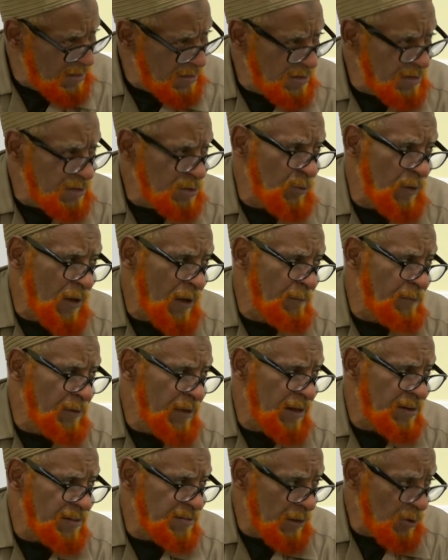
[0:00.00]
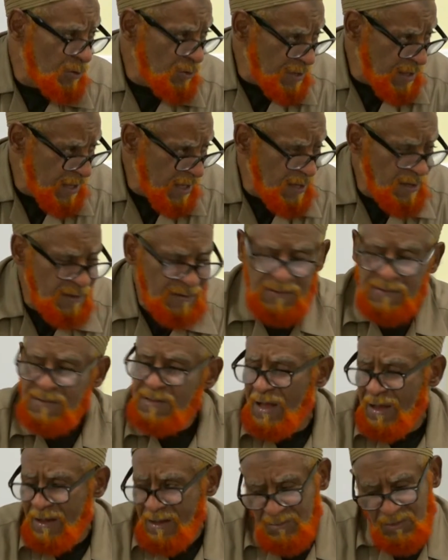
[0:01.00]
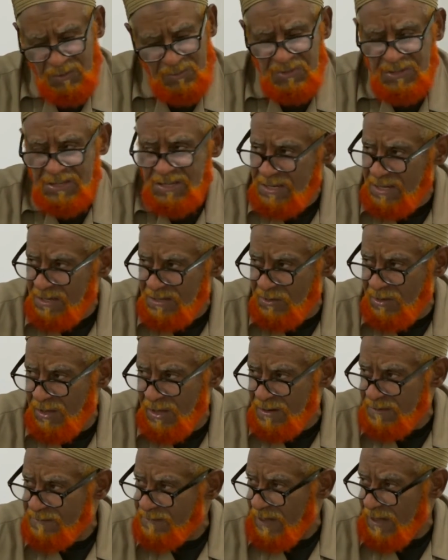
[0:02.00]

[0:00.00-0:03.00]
This is where I'll be at. Is that okay? No, alhamdulillah. Go ahead.